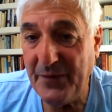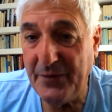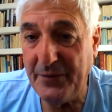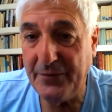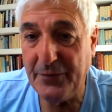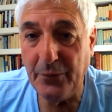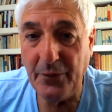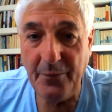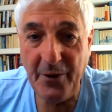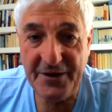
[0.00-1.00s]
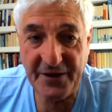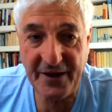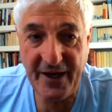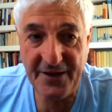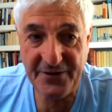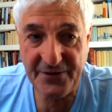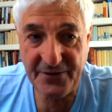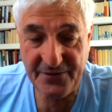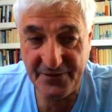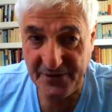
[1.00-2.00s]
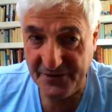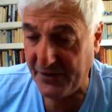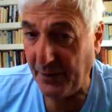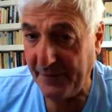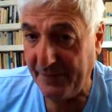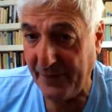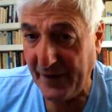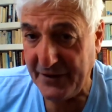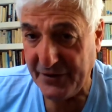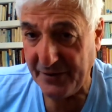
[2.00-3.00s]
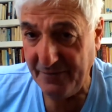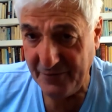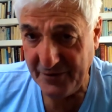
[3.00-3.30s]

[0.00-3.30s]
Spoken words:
who thought the way to stop inflation